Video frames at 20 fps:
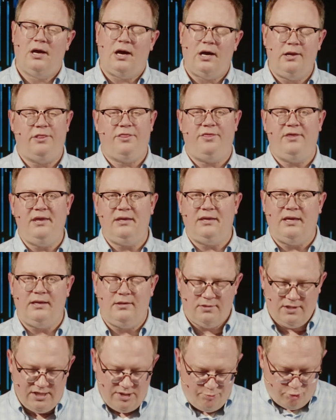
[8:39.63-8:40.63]

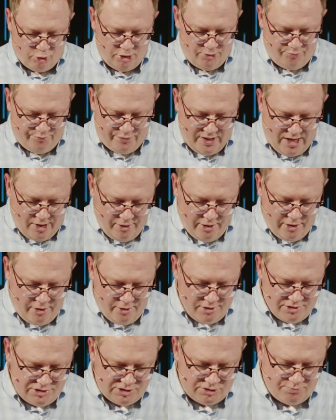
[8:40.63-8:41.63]
unthinkingly put
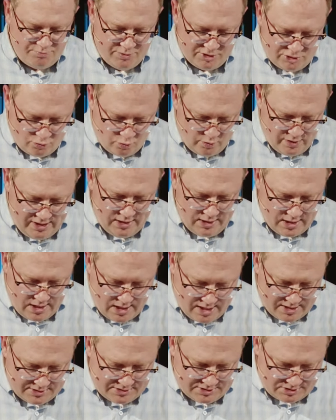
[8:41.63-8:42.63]
barriers between
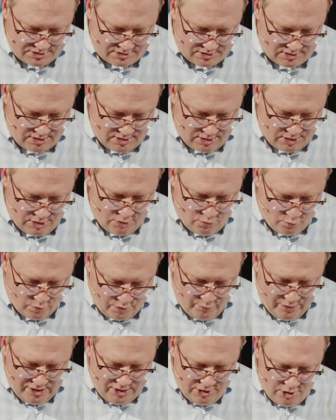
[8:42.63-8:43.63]
us
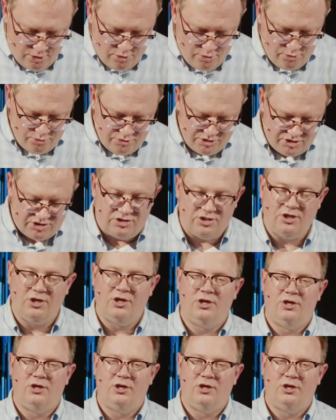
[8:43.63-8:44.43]
when we use